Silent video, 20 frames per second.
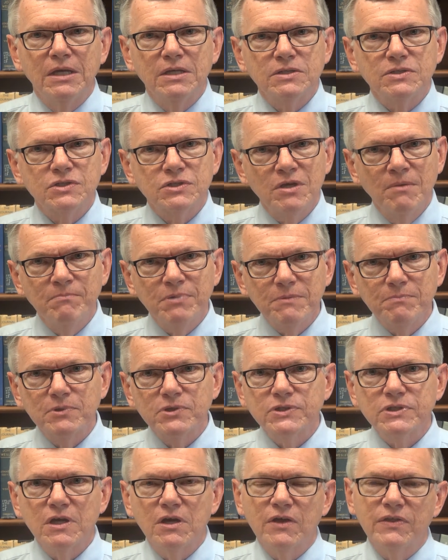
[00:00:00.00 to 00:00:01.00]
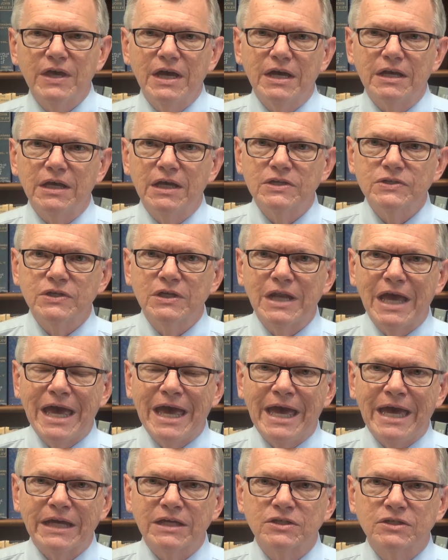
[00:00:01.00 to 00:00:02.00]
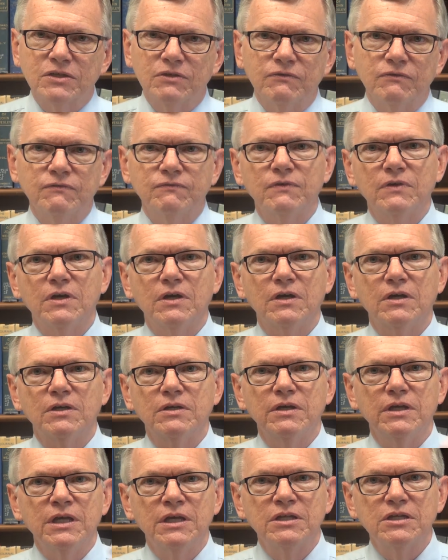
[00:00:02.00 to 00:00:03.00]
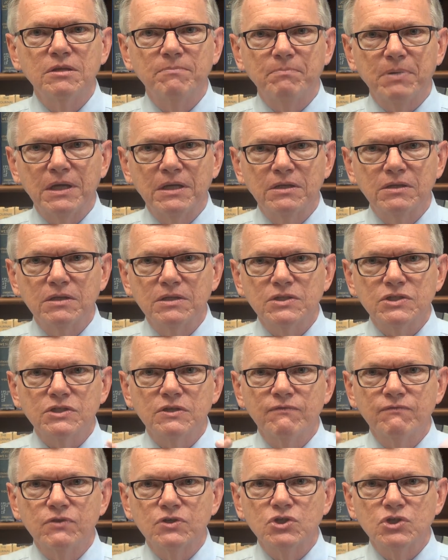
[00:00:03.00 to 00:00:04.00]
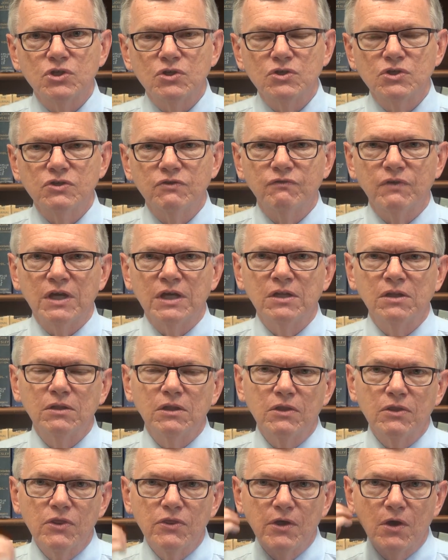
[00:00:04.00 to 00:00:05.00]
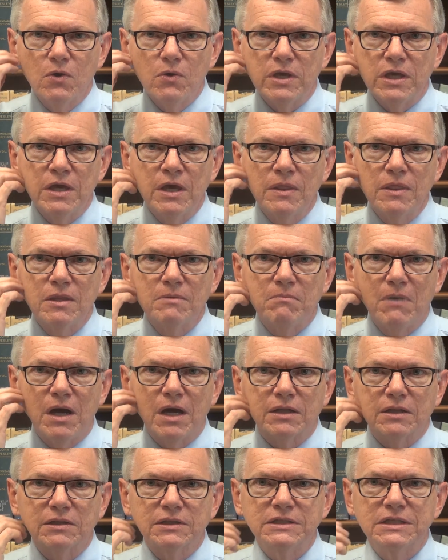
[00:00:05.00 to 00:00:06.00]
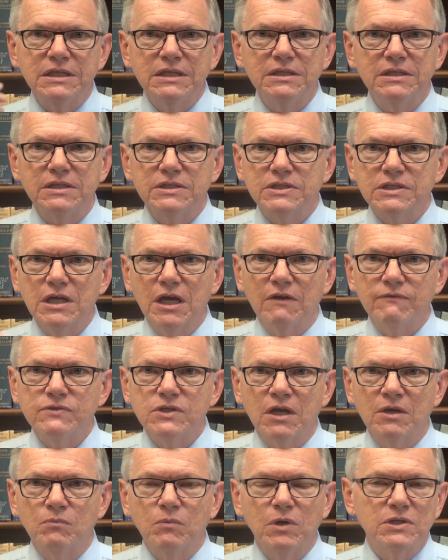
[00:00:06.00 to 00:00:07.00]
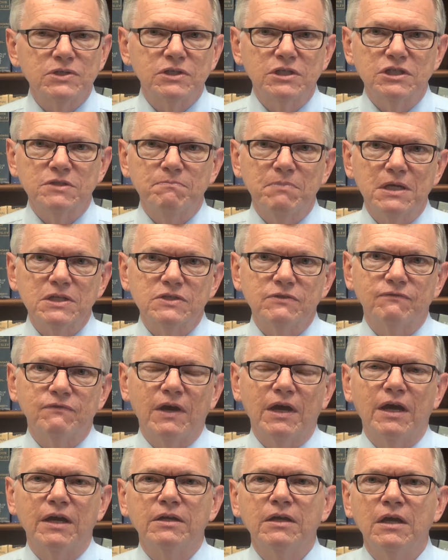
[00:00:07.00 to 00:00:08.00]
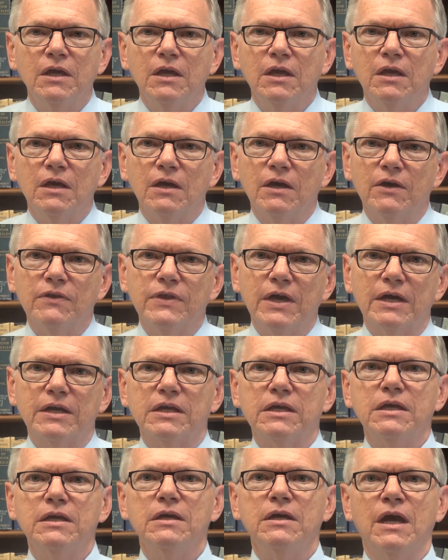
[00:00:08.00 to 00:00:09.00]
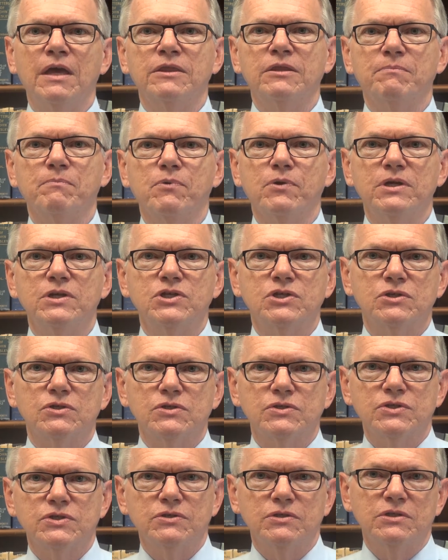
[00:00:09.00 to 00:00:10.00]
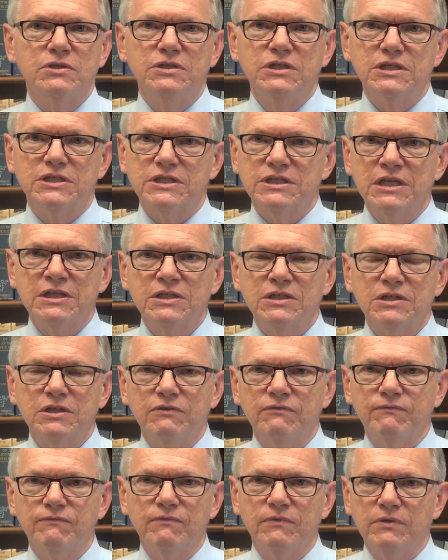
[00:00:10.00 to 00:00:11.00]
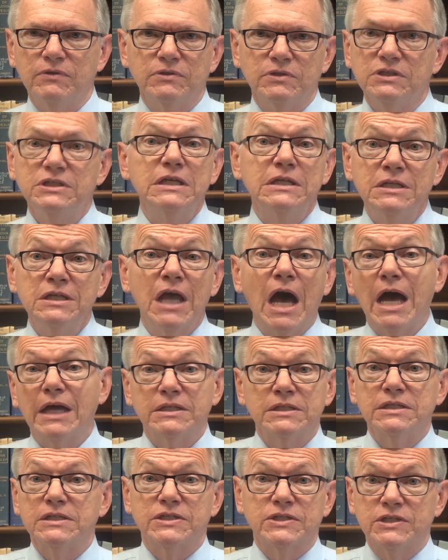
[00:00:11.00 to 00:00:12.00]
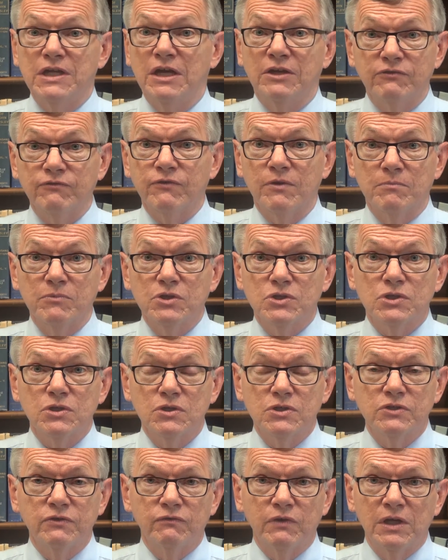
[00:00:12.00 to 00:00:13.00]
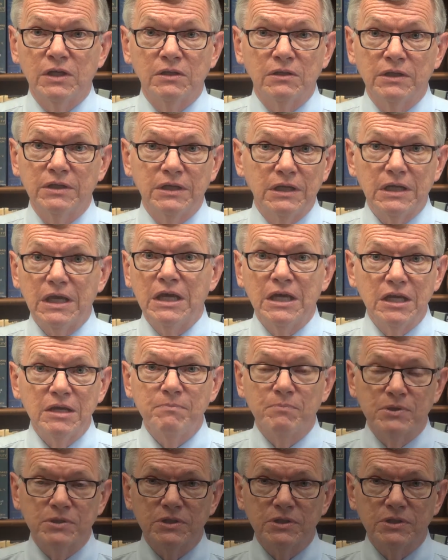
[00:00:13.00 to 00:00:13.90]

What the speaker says: Some people saw that as an act of independence of the Church of England, though in the model deed itself, John Wesley specified that he and the preachers did not dissent from the Church of England in any